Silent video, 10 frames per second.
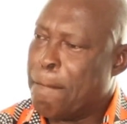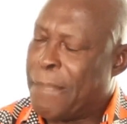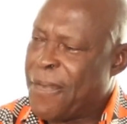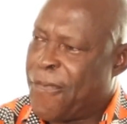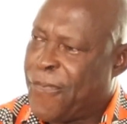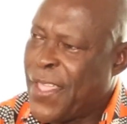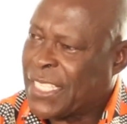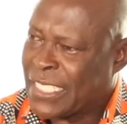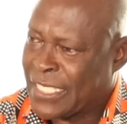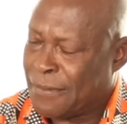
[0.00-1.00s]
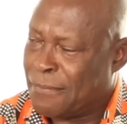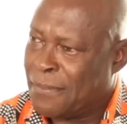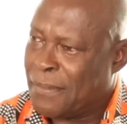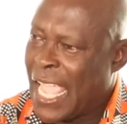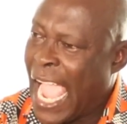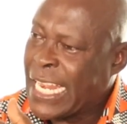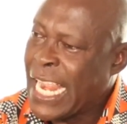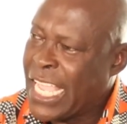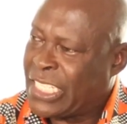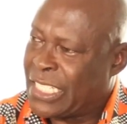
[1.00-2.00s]
befit a
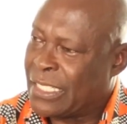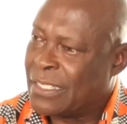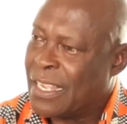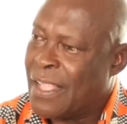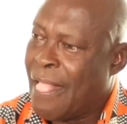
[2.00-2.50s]
nation